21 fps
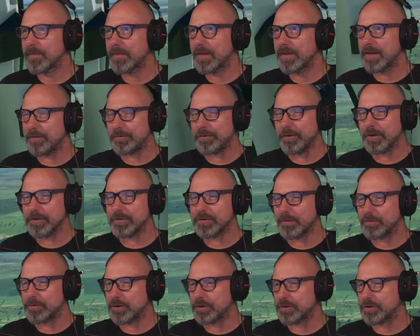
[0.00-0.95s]
If not,
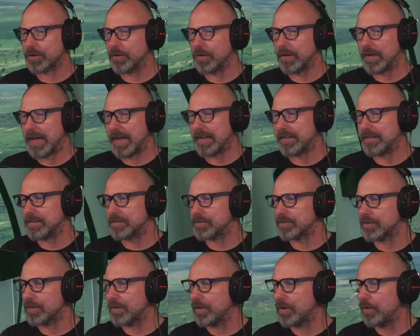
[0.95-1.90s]
I'm just gonna land
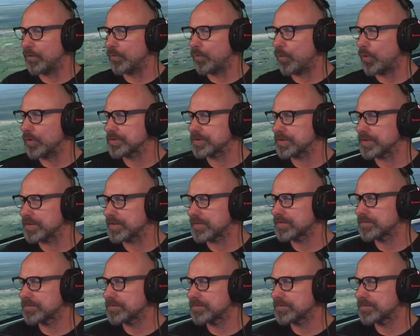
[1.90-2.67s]
it on water.